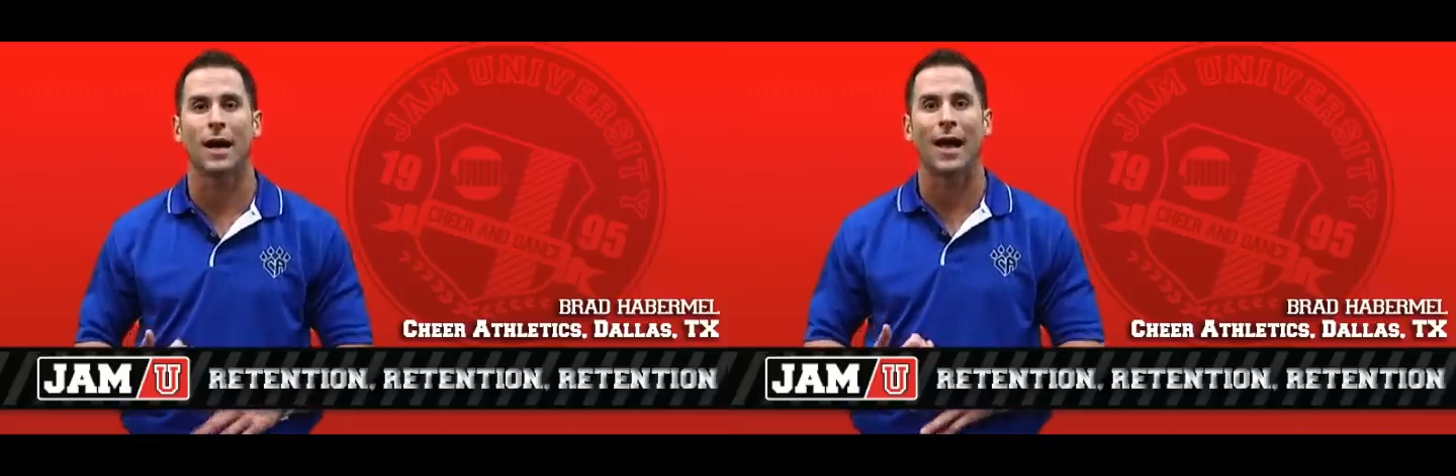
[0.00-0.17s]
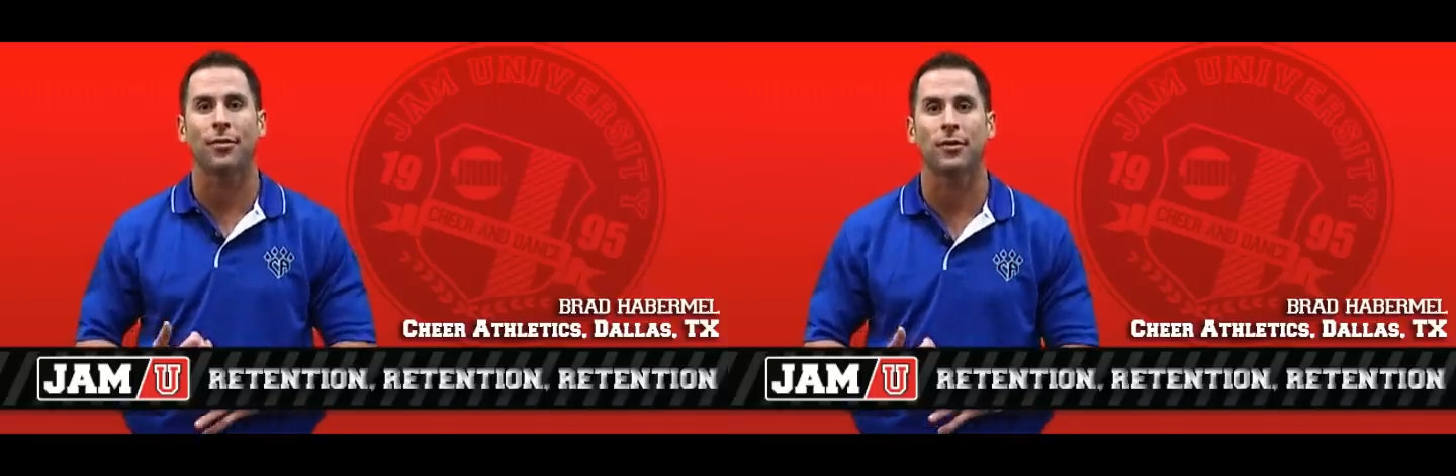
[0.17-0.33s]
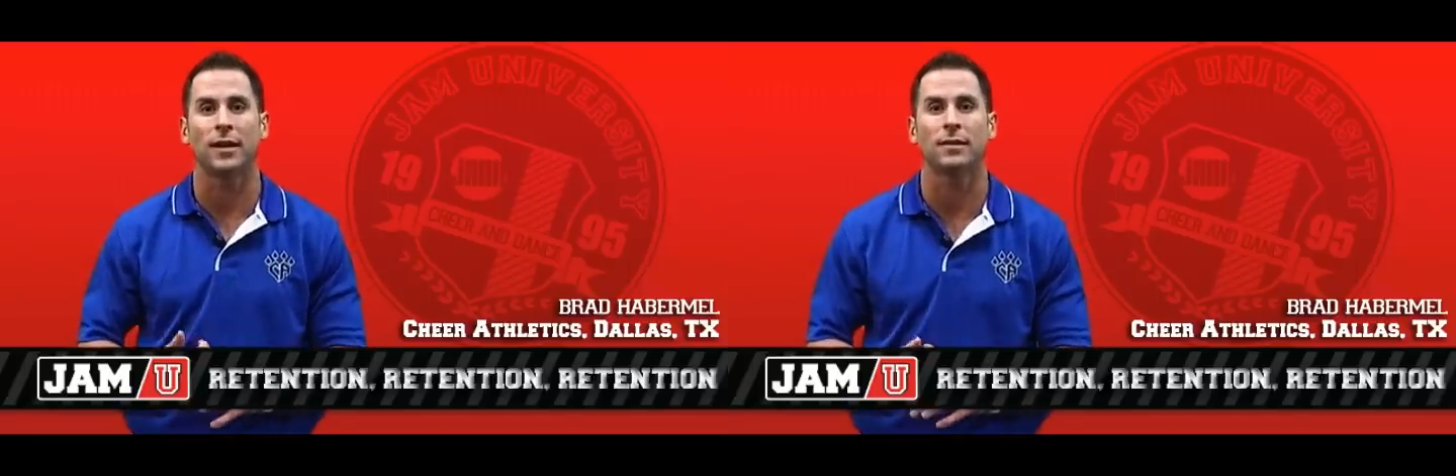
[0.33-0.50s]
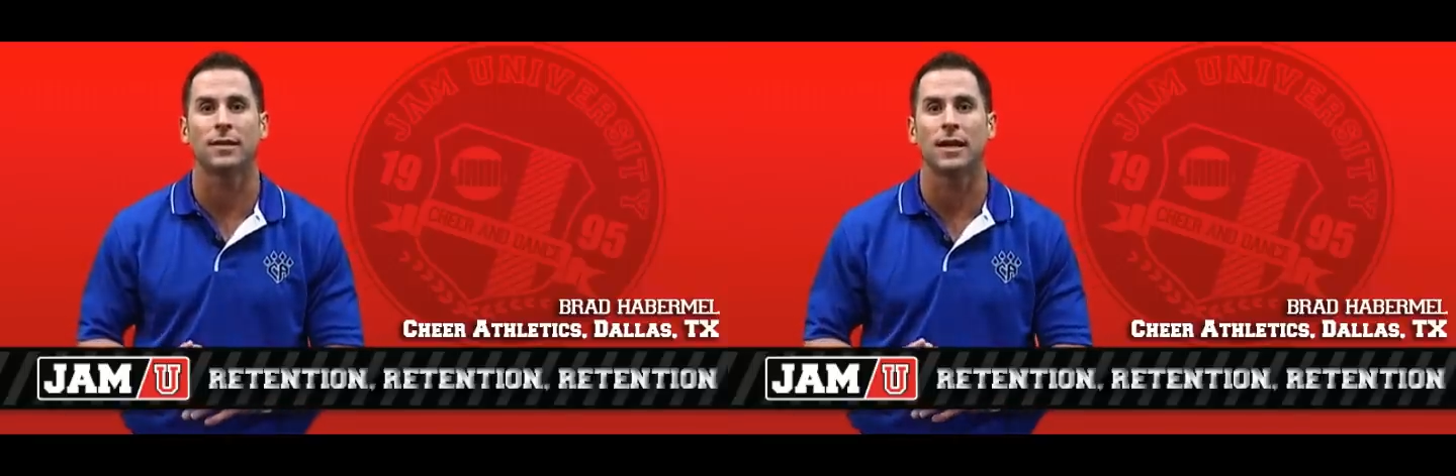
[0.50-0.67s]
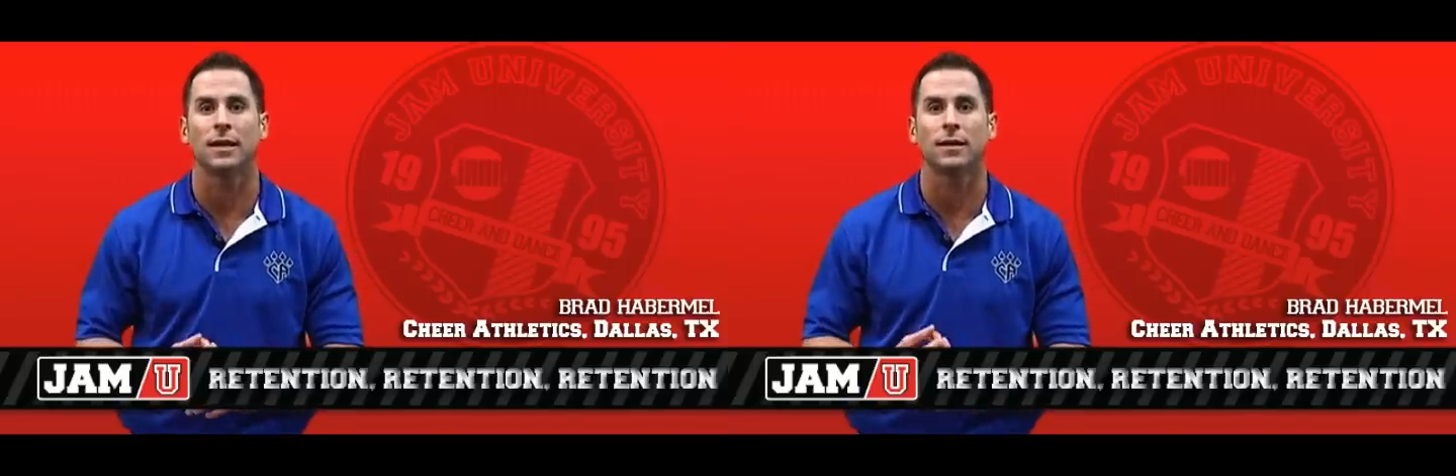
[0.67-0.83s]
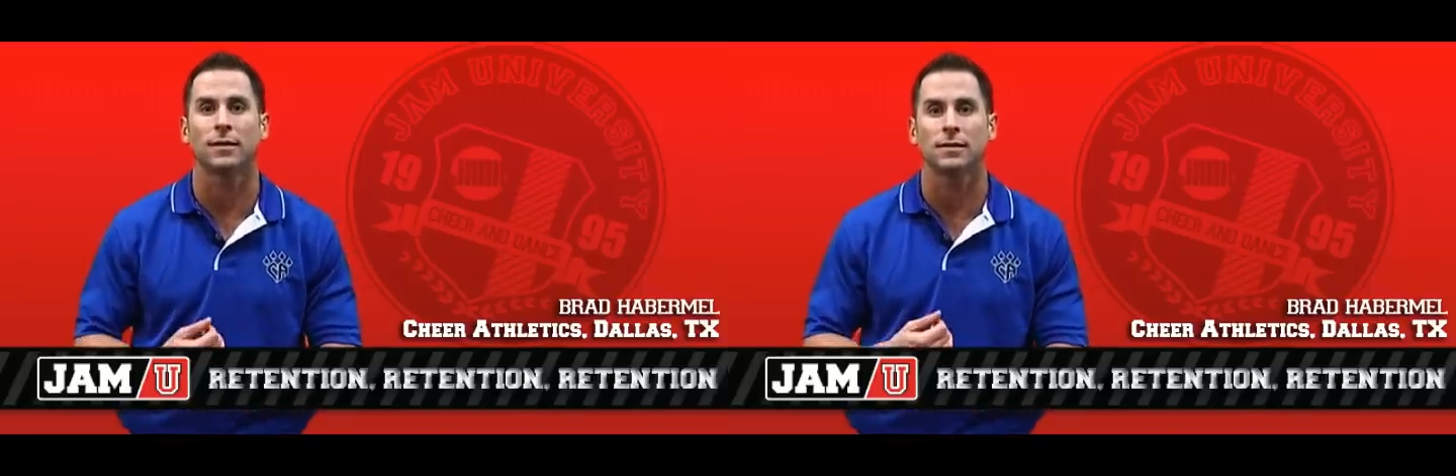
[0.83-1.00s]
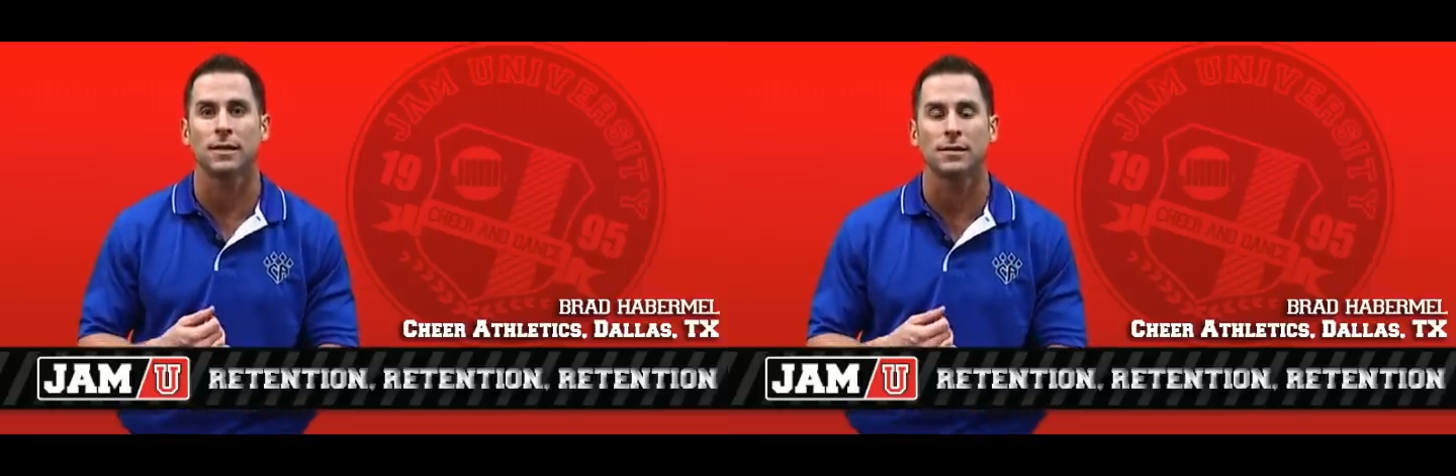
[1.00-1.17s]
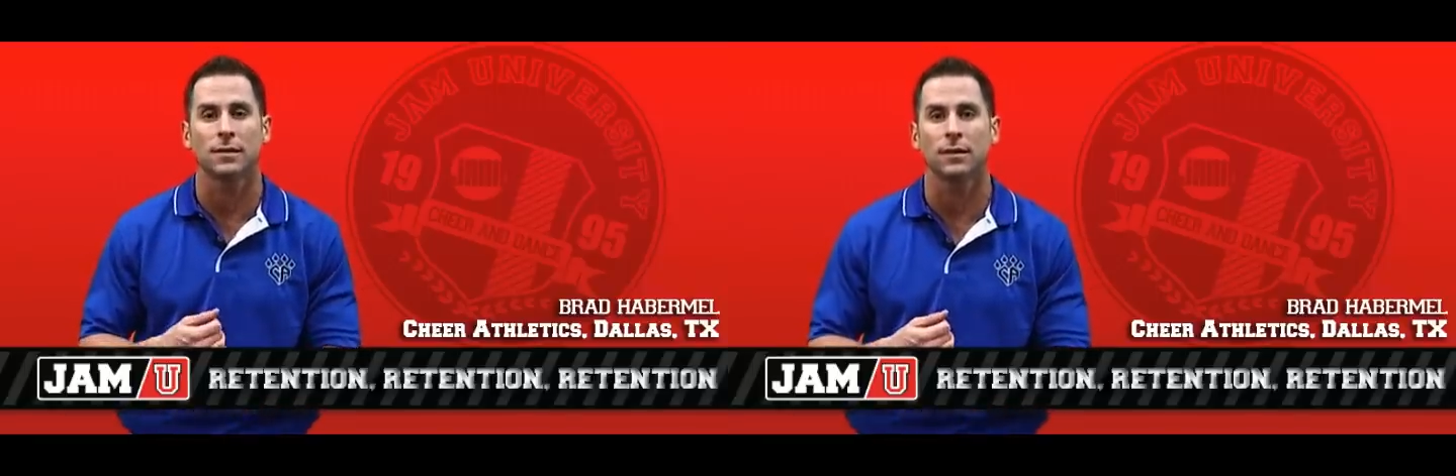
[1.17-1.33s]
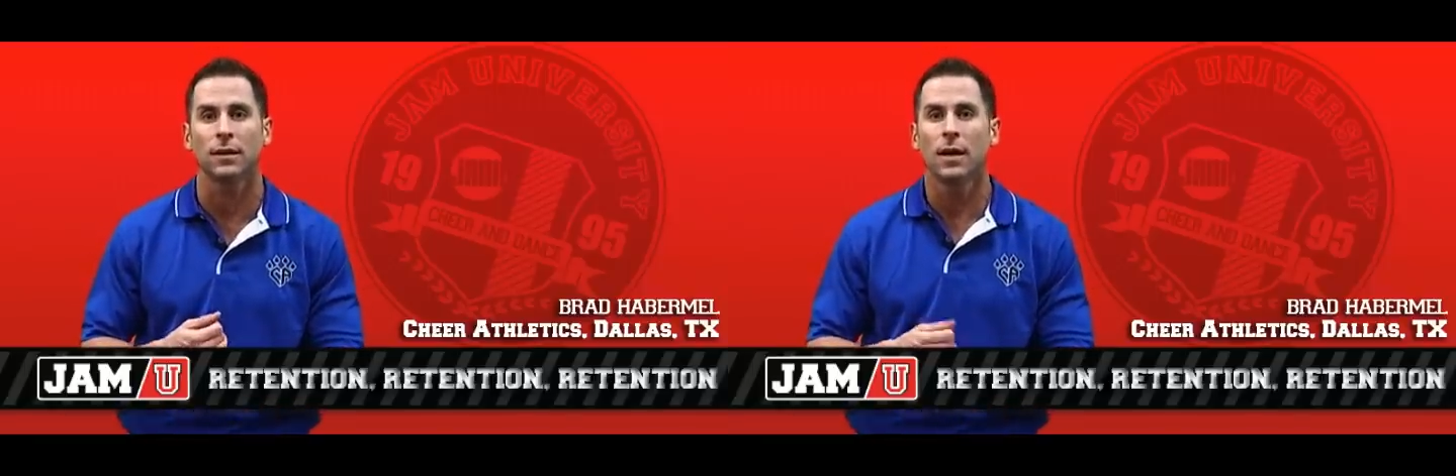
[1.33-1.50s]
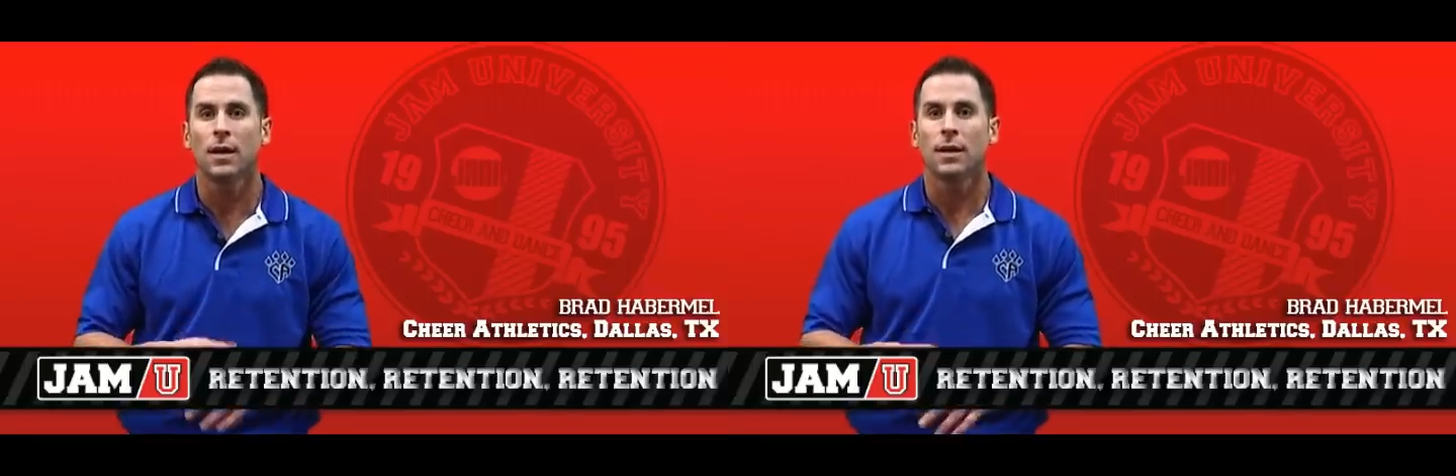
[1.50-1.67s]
athlete at the end of the season,